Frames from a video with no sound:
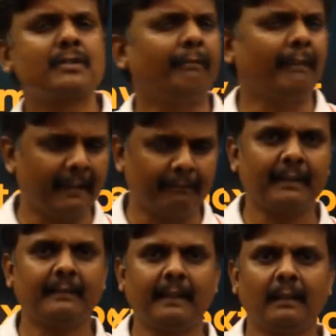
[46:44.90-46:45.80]
of
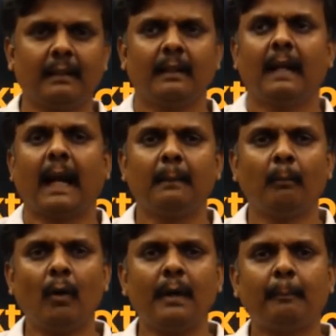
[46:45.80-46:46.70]
everything and
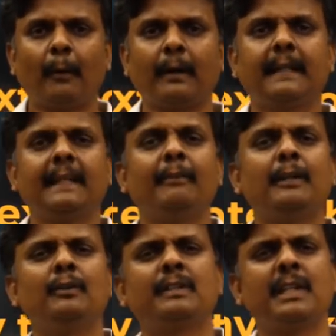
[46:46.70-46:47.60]
more importantly, when
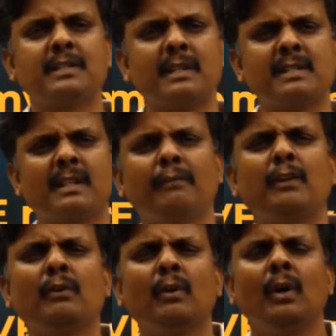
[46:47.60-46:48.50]
your teacher is giving
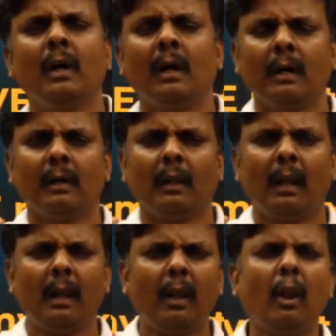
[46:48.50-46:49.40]
you
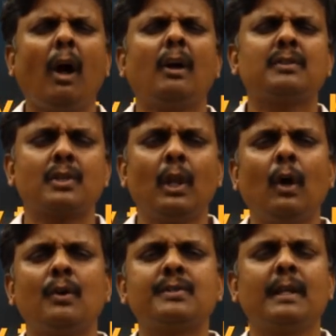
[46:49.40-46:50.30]
lots,
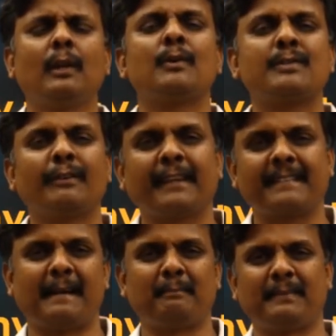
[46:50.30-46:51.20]
loads and loads of
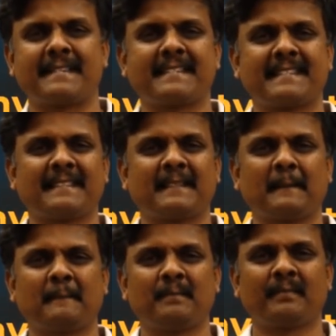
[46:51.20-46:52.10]
examples
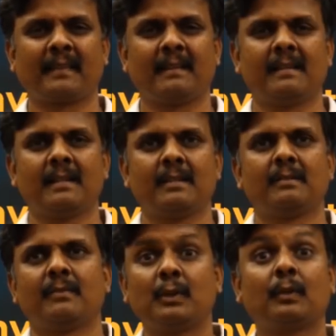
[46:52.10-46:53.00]

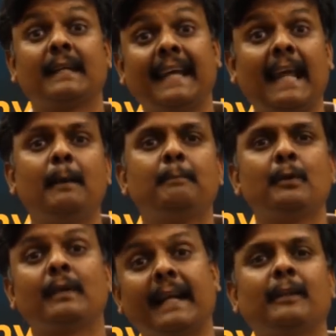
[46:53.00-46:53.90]
to help you
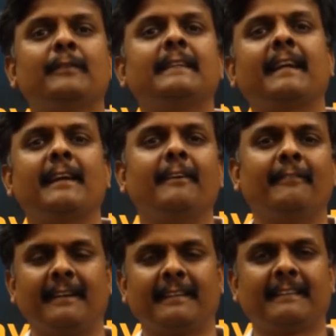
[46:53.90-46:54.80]
connect with the real
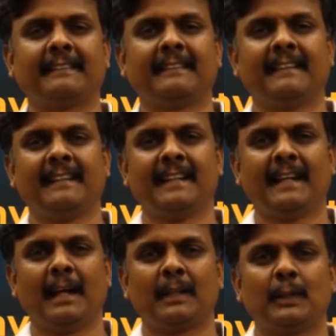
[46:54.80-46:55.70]
world.
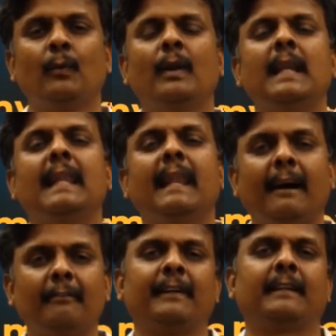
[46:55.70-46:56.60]
You will
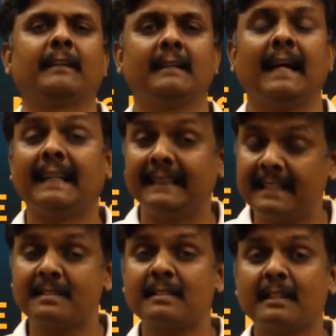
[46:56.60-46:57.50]
love it. And
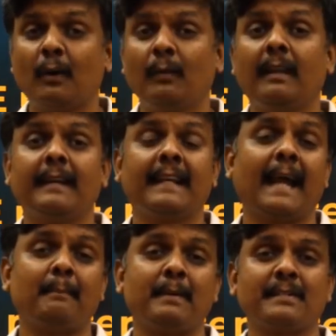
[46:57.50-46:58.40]
this is how learning
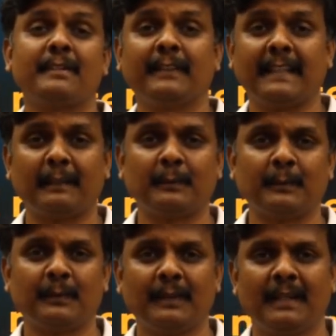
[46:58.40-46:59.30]
happens at
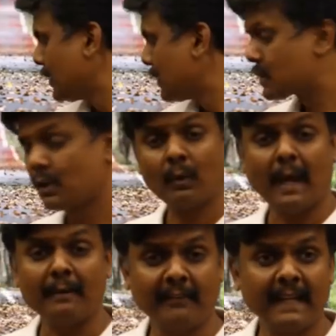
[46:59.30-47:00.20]
Vedantu. So
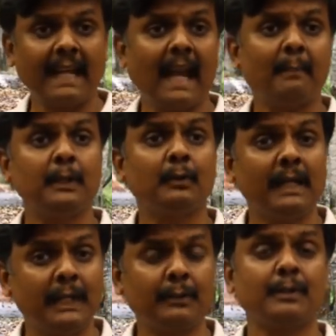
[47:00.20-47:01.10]
I'm very happy to
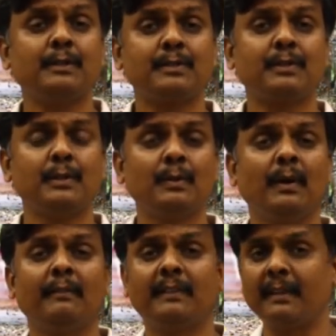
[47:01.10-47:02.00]
introduce to you
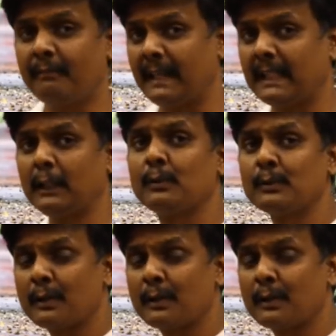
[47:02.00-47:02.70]
the Vedantu's